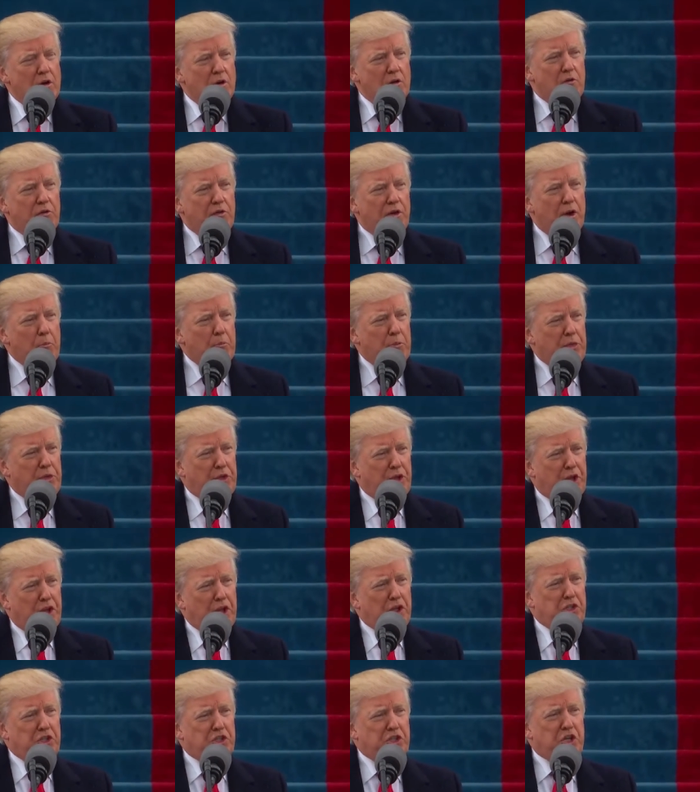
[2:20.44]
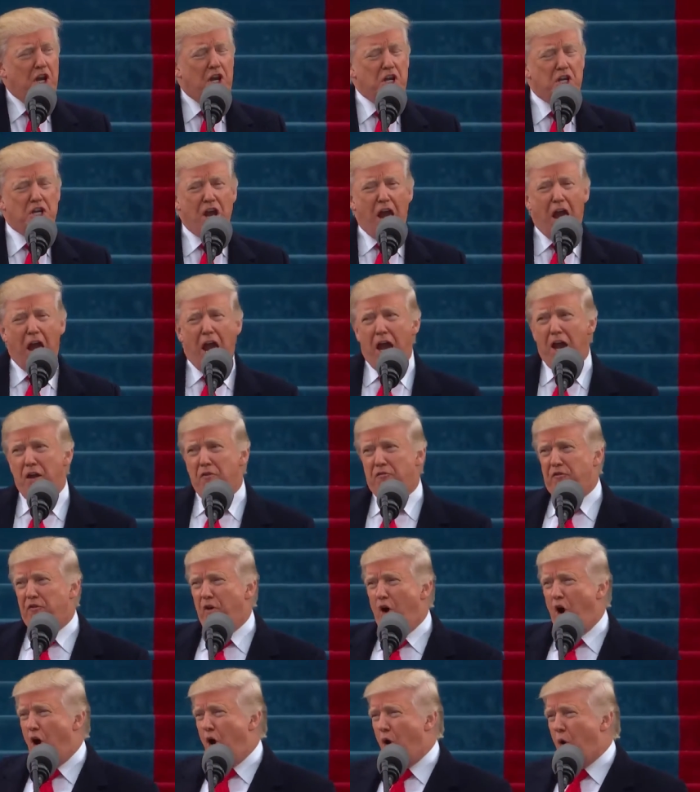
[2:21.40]
From this day
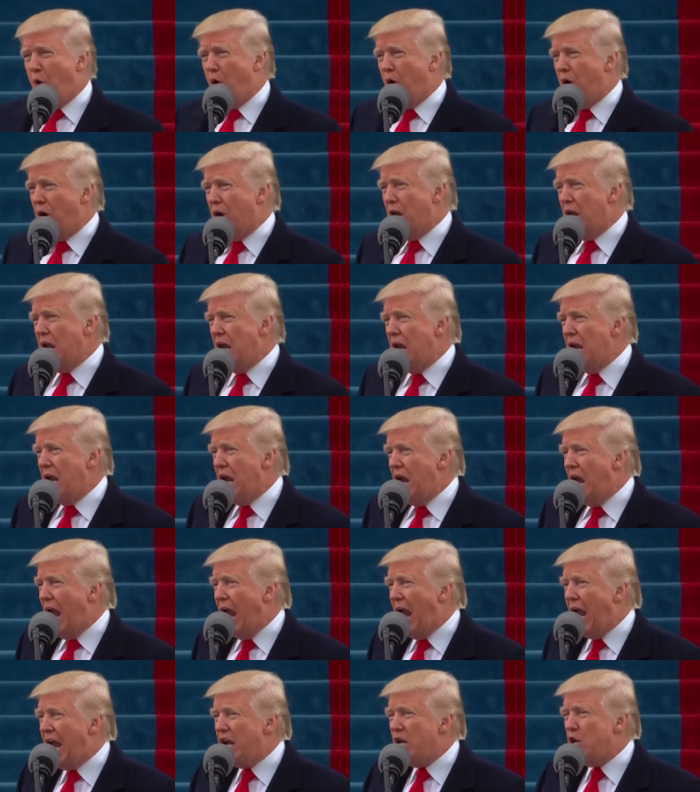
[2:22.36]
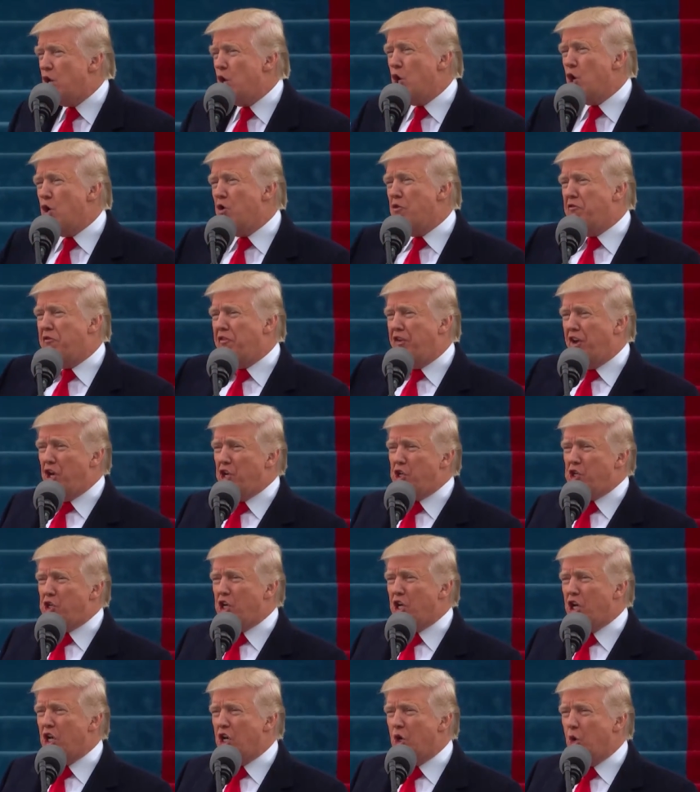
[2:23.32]
forward, a new
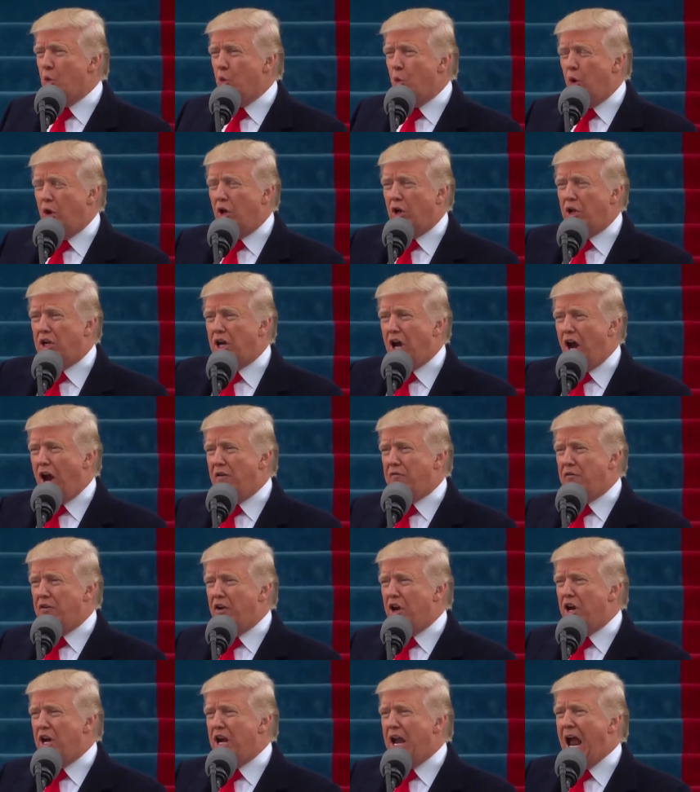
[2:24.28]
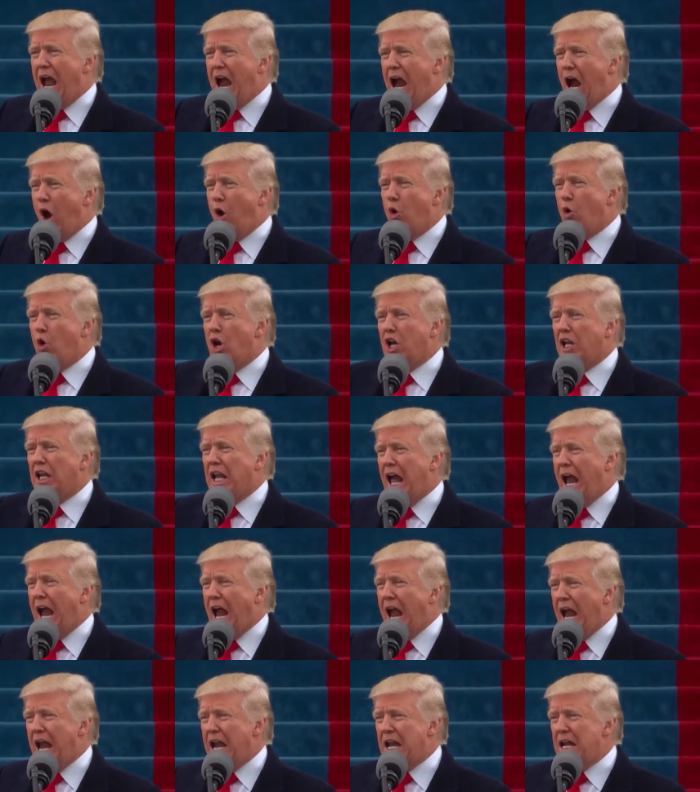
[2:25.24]
vision will govern our
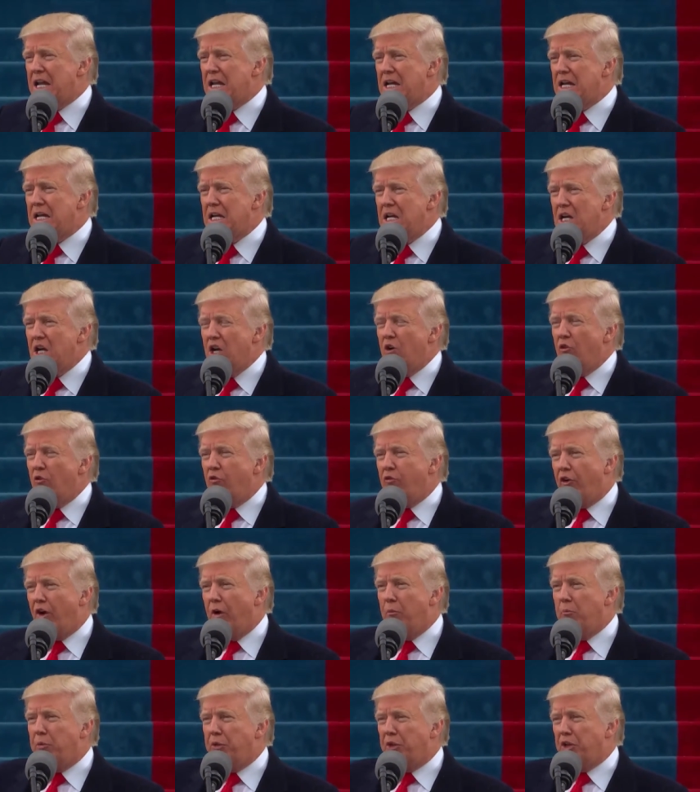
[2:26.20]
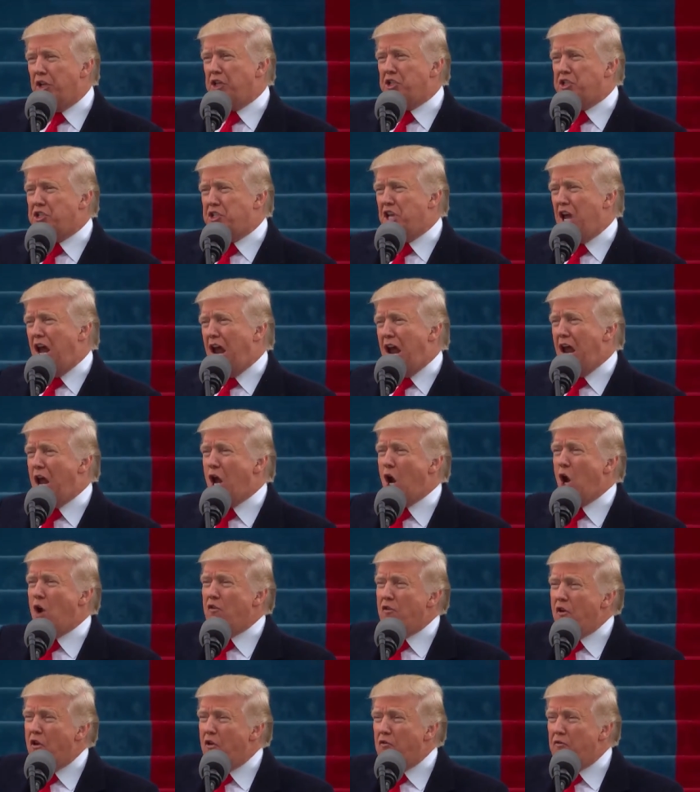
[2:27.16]
land. From this day
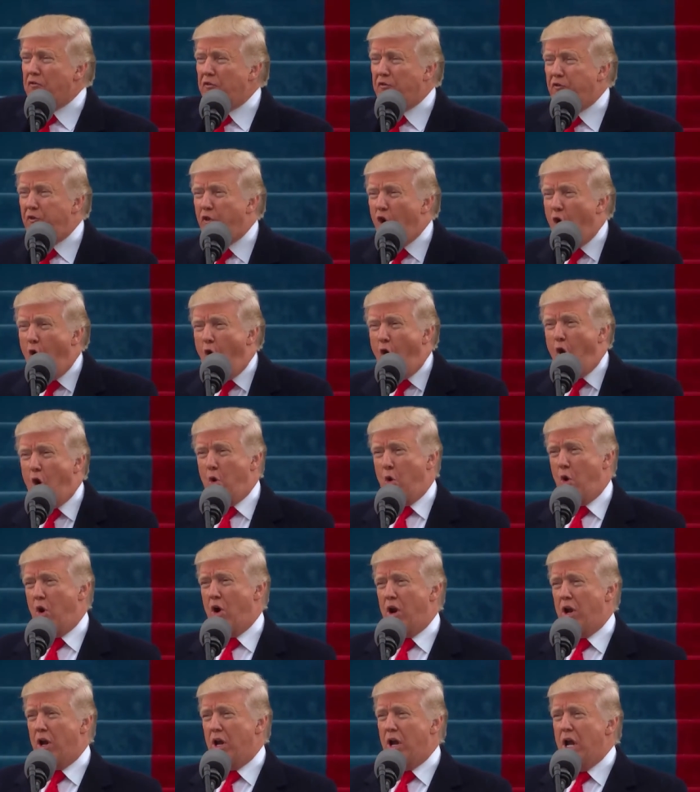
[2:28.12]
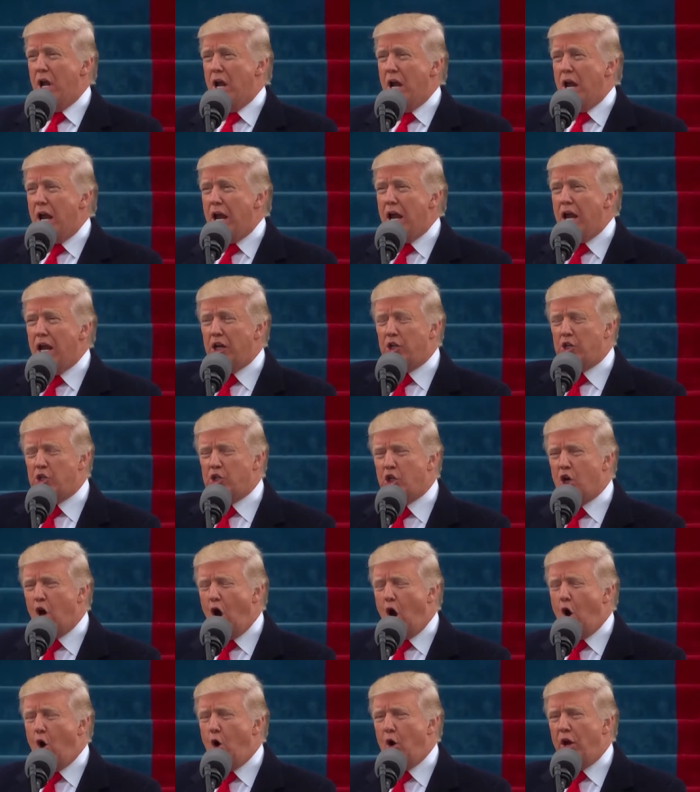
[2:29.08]
forward, it's
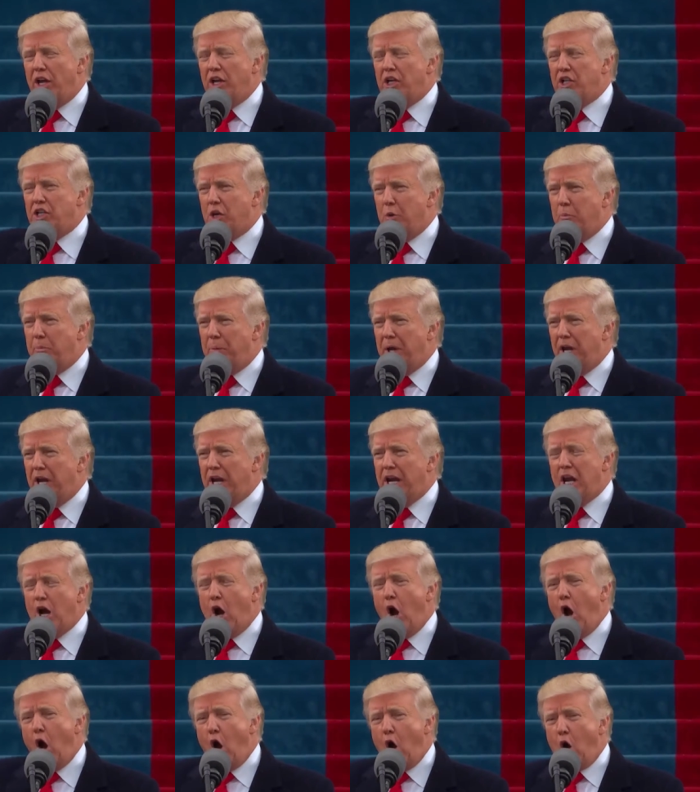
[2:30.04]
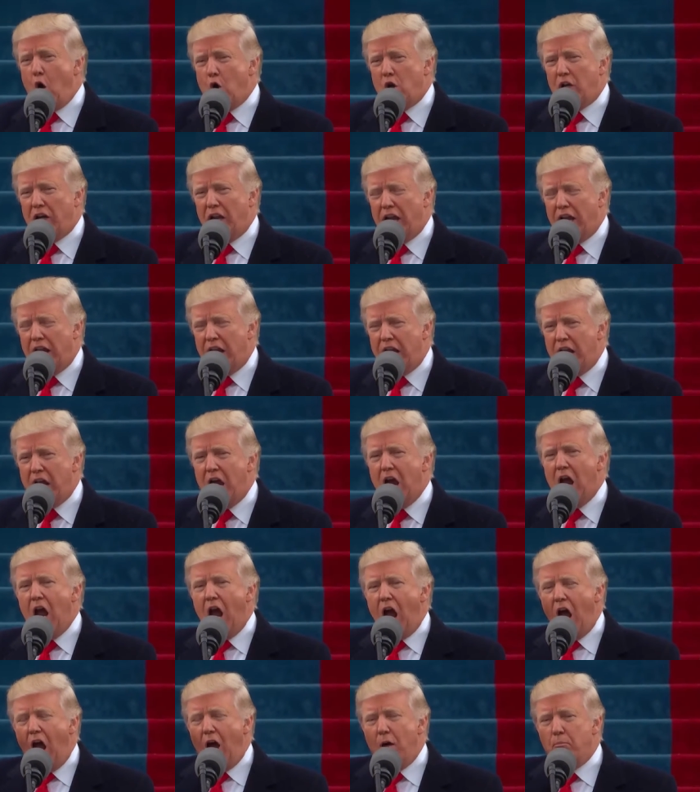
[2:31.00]
going to be only
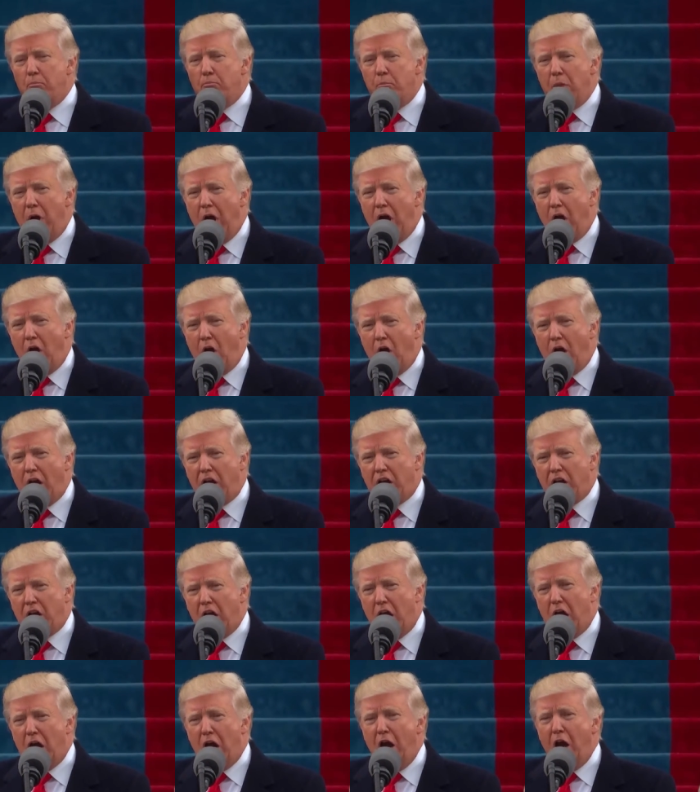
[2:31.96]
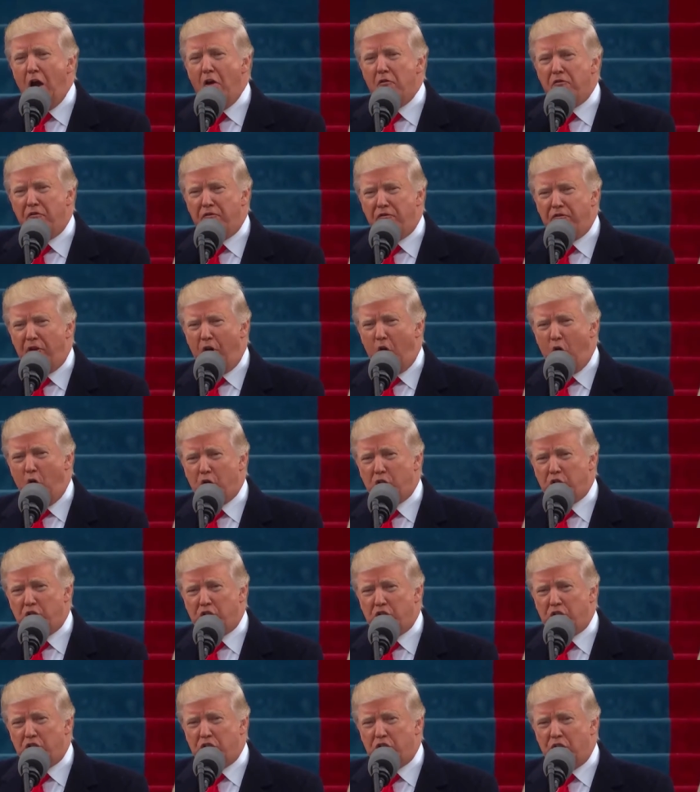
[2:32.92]
America
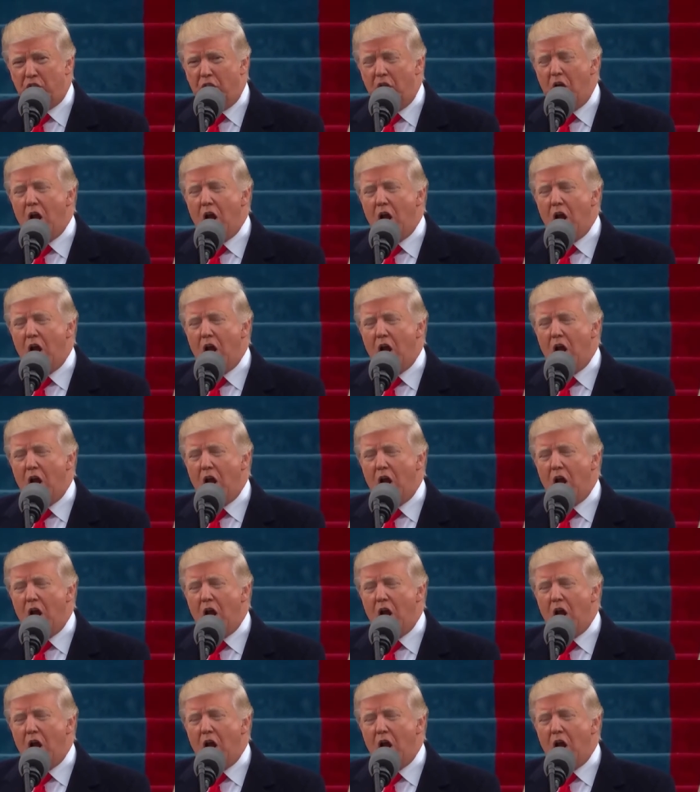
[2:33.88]
first.